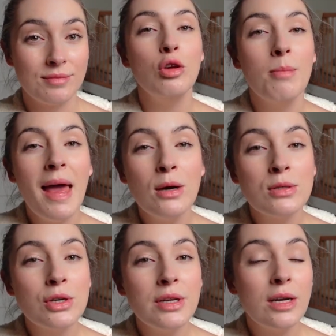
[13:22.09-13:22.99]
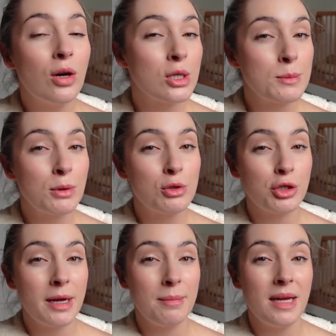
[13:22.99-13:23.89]
You may also need hospital
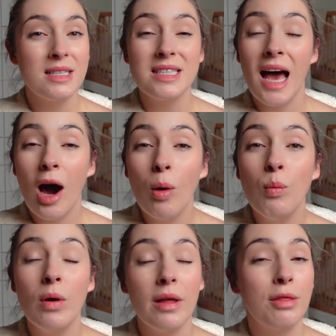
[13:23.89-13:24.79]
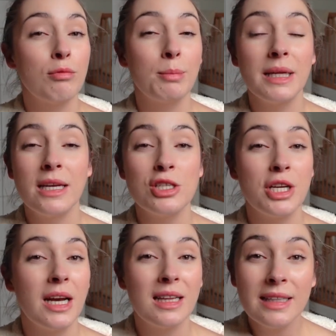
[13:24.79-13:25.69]
treatment to help with
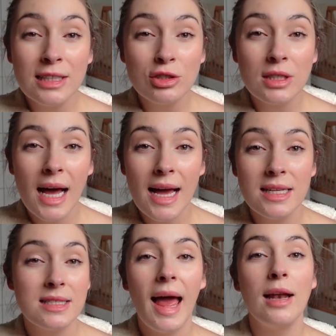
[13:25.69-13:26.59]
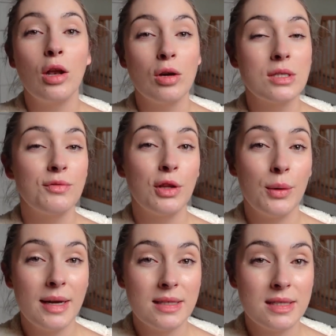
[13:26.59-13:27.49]
replenishing electrolytes and lost
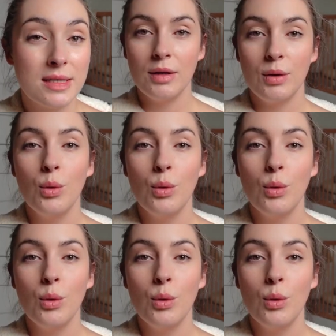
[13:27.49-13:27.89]
fluids.